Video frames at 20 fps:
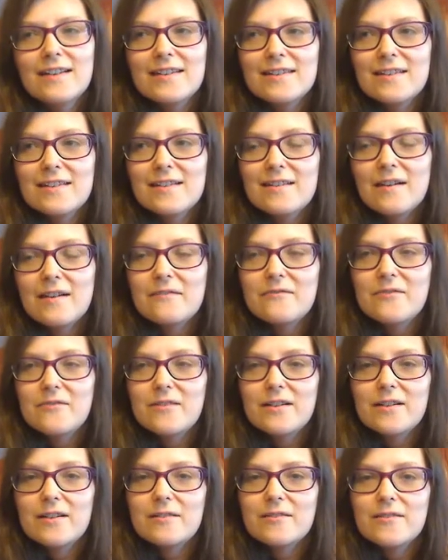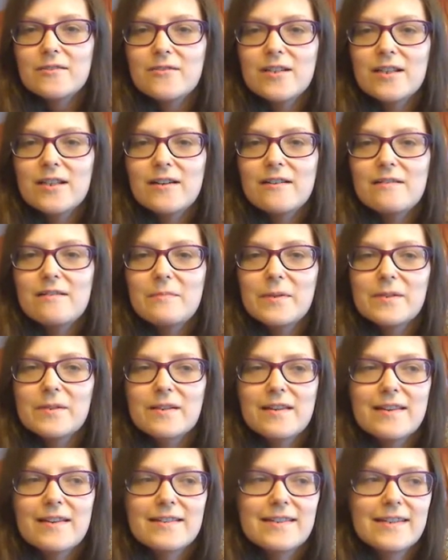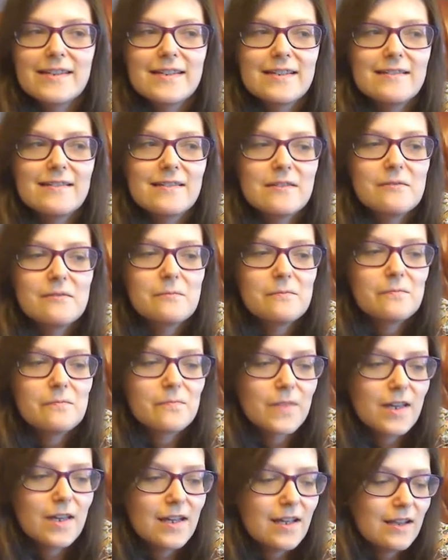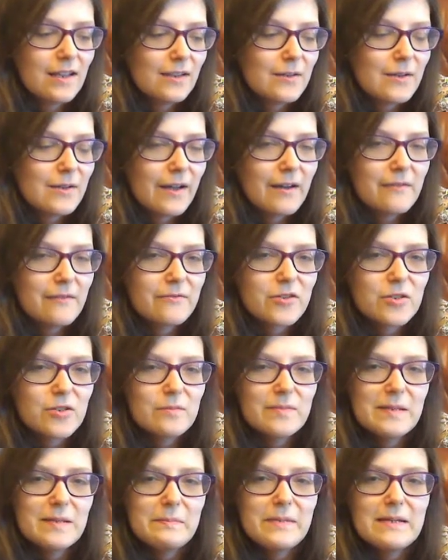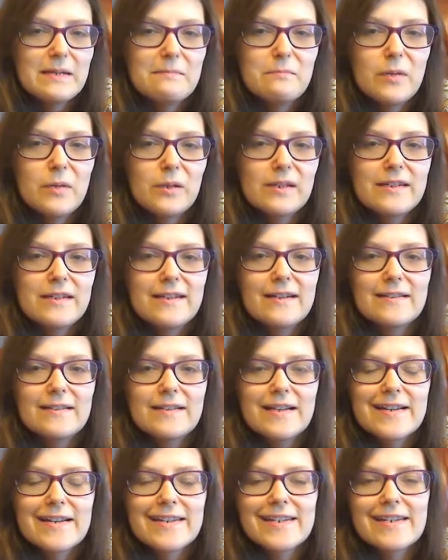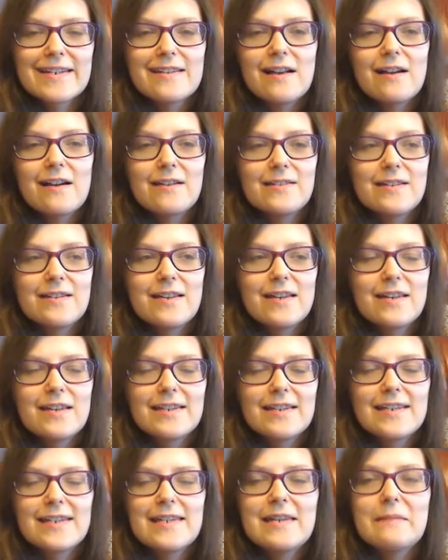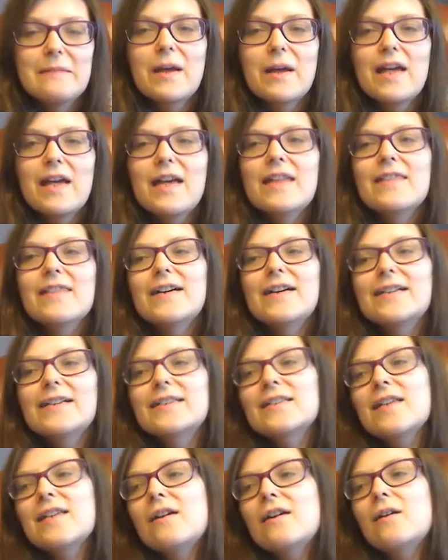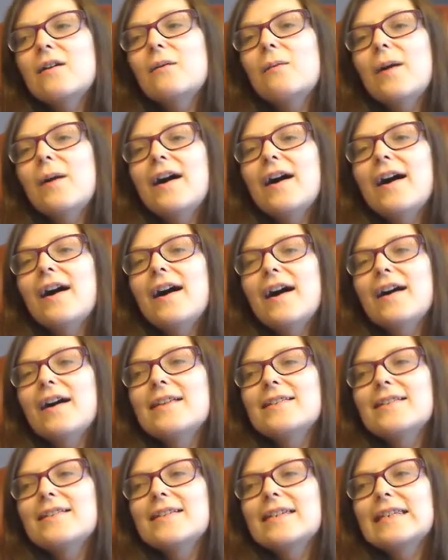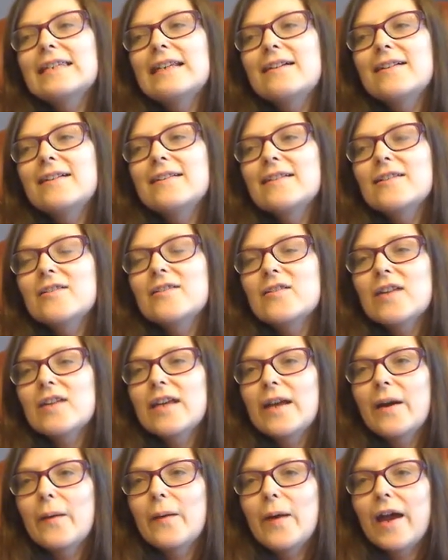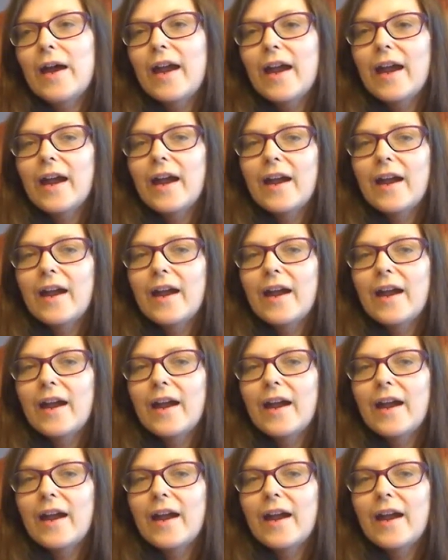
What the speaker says: I thought that was really horrible that she didn't look up somebody being bullied on her team. That's why I disliked her straight away.